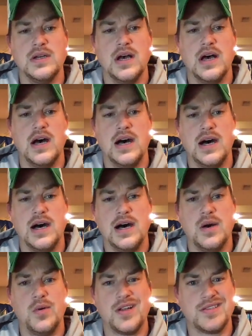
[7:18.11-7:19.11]

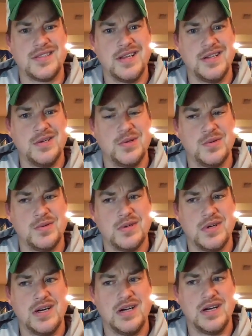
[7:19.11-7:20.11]
Uh, what else did I do?
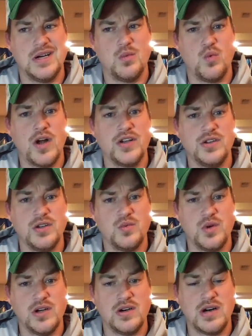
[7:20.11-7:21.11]
Uh, one
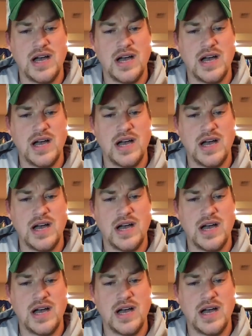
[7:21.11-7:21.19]
Goodwill.